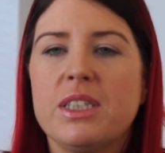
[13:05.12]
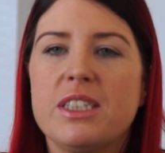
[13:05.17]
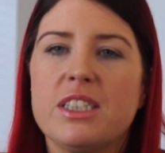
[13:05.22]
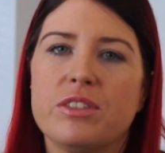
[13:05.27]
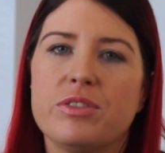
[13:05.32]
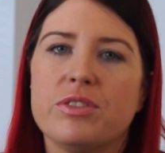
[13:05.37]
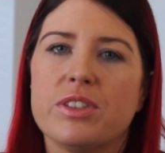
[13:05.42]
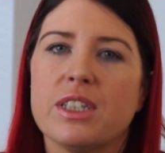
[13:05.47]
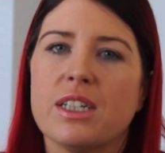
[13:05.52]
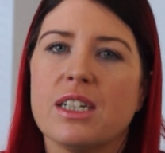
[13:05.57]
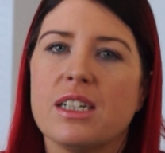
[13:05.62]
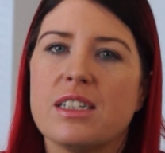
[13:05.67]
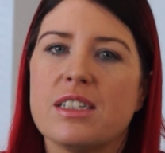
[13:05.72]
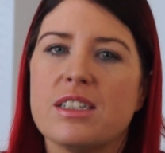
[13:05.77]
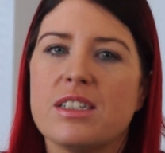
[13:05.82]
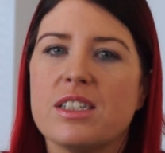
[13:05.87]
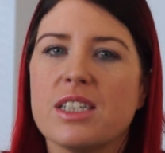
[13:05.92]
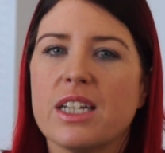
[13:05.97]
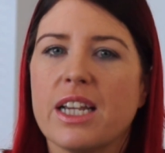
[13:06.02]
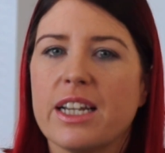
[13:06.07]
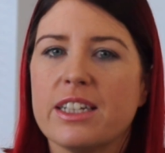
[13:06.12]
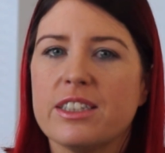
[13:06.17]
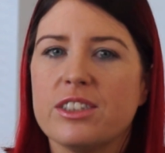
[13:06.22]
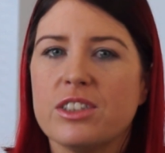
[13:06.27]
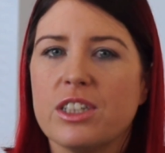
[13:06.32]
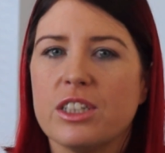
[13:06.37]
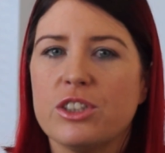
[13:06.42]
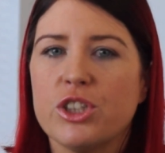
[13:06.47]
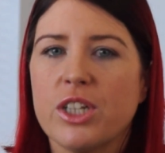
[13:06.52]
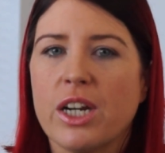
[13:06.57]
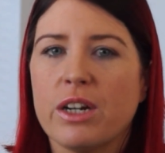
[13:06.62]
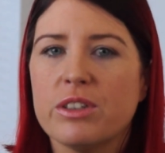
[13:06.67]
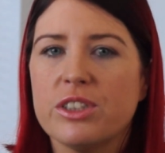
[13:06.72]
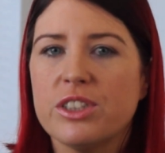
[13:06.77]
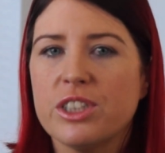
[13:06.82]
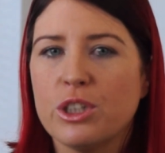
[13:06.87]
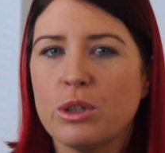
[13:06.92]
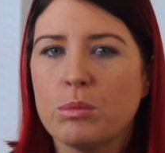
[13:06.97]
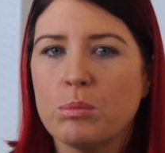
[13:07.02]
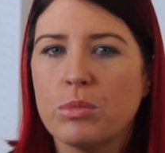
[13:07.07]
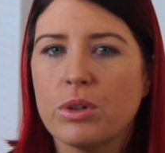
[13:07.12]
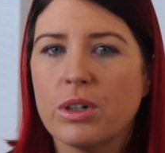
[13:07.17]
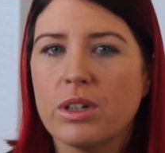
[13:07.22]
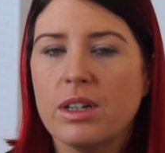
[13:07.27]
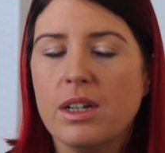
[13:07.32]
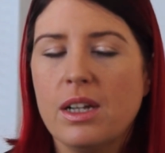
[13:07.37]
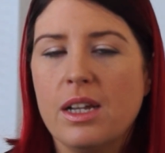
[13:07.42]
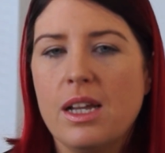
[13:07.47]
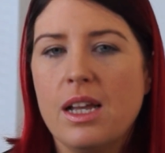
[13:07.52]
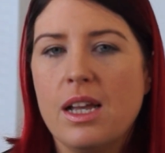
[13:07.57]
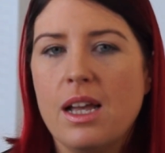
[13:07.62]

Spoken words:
difficult to get a charity number.